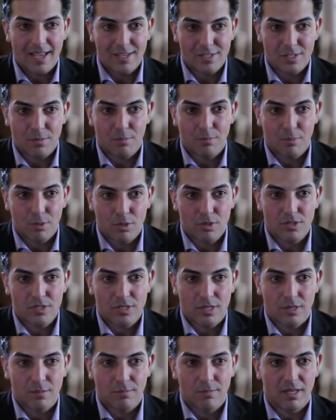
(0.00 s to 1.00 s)
as a
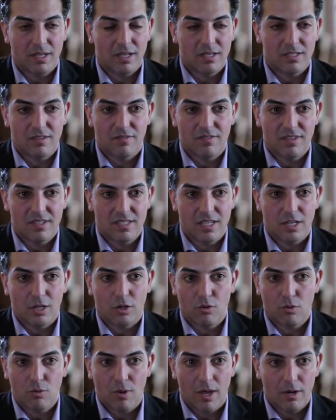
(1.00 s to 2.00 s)
person because of his
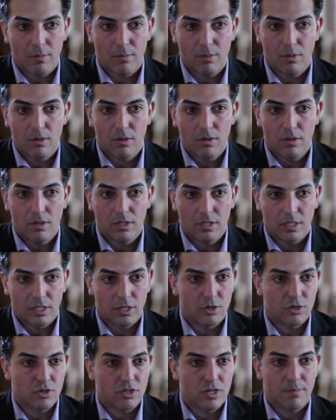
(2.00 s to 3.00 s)
incredible
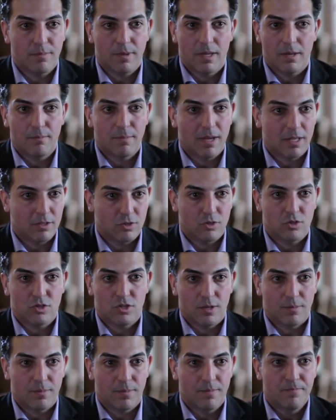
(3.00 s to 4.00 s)
leadership and
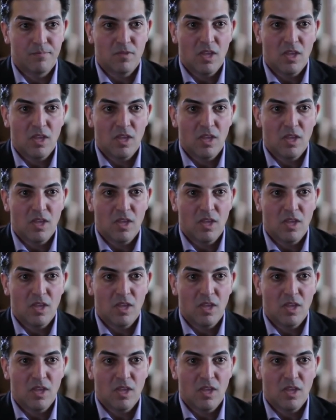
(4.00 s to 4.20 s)
mentorship.